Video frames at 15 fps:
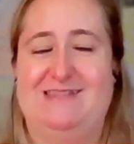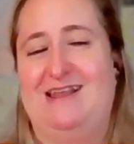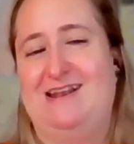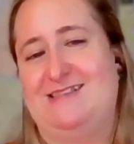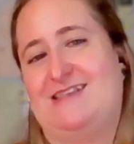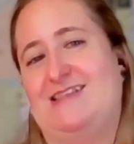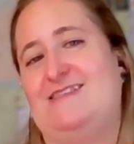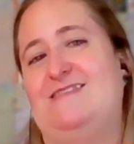that
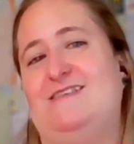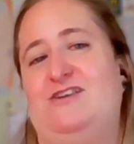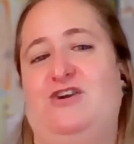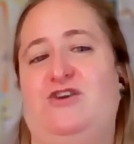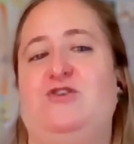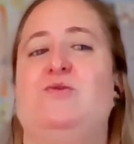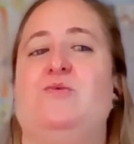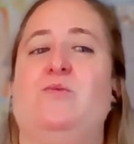is
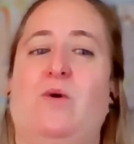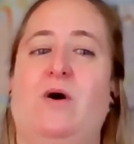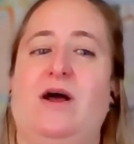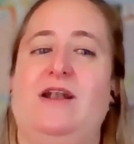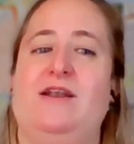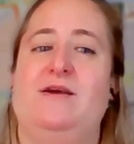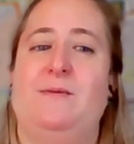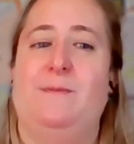considered
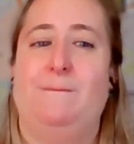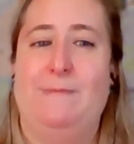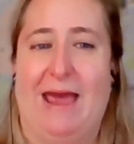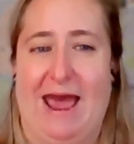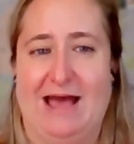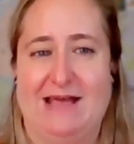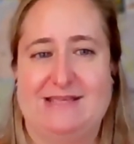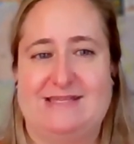one
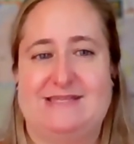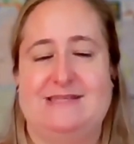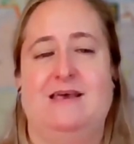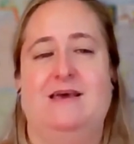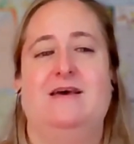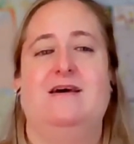pass.